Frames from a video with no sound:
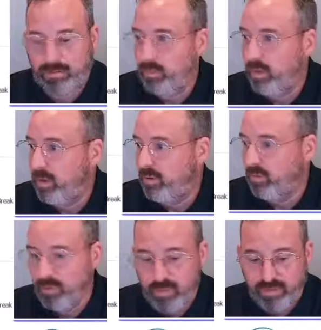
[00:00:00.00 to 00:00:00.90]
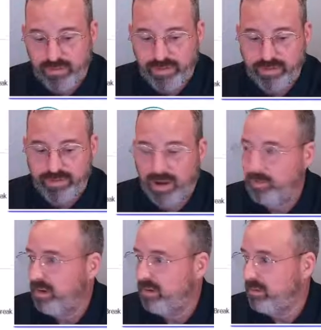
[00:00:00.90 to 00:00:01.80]
We want to remove the
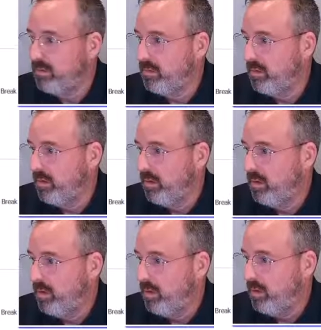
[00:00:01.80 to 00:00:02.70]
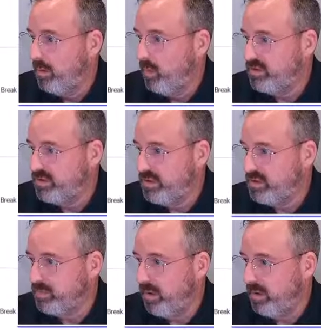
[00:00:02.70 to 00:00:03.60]
assignment, which is
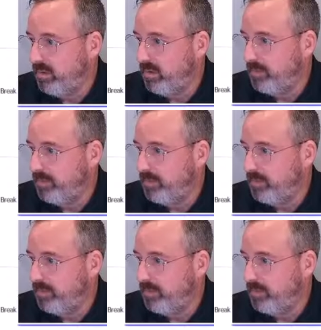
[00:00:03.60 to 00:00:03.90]
this button.